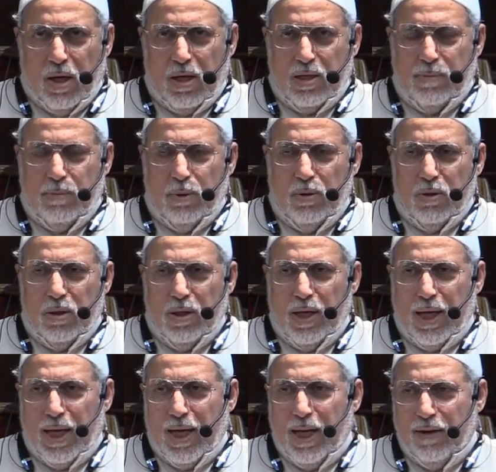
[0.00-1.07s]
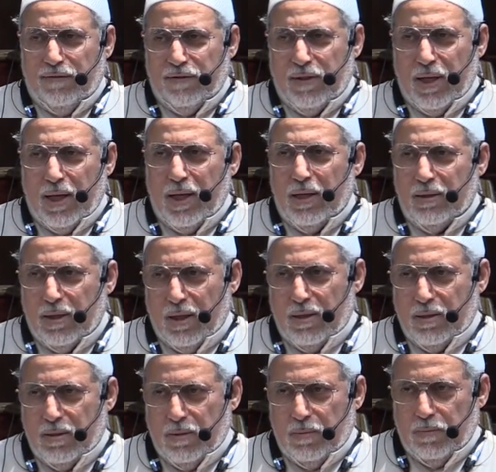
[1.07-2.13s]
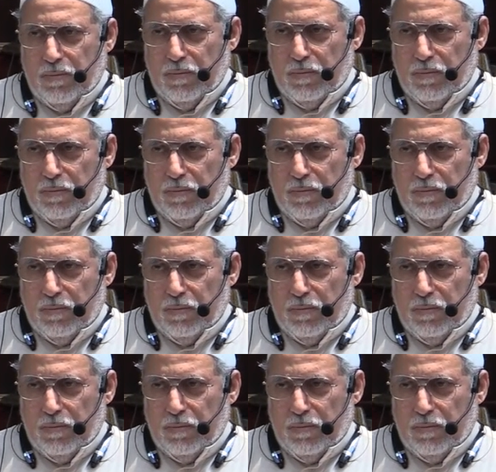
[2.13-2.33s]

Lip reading: as both a gift and a test.